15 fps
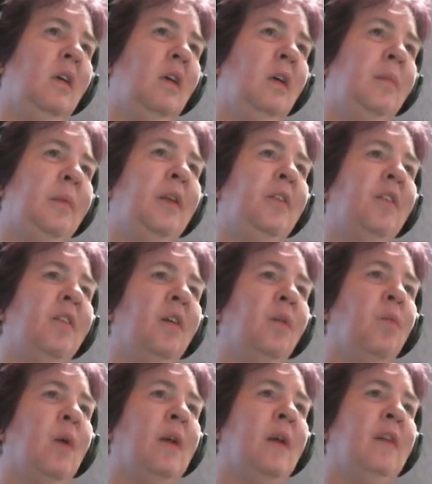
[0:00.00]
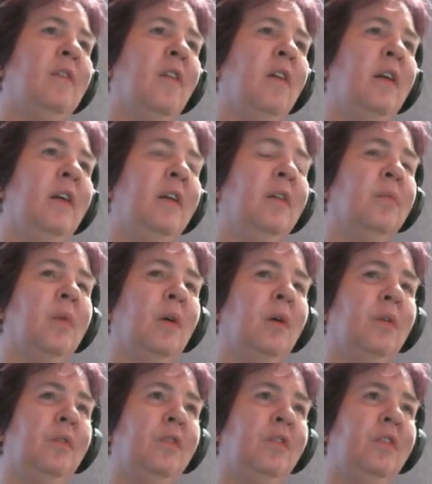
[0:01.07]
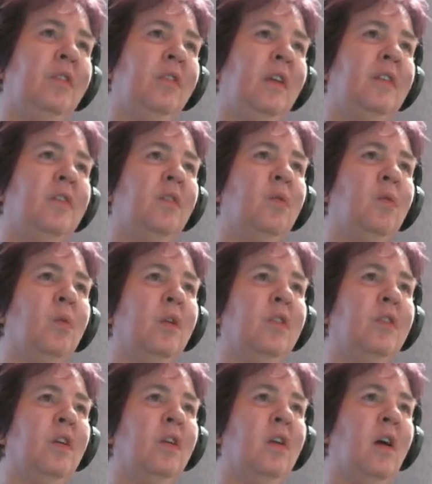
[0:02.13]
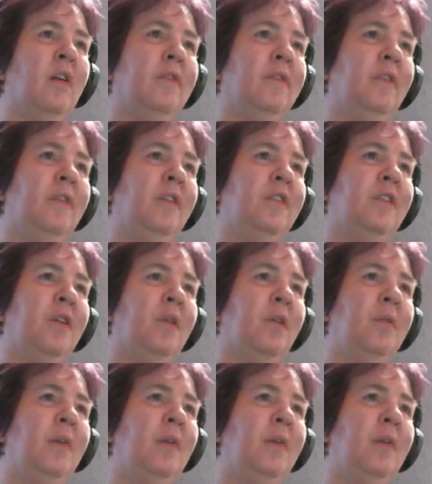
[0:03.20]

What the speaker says: Means that one of our inner rows is a quarter turn off. So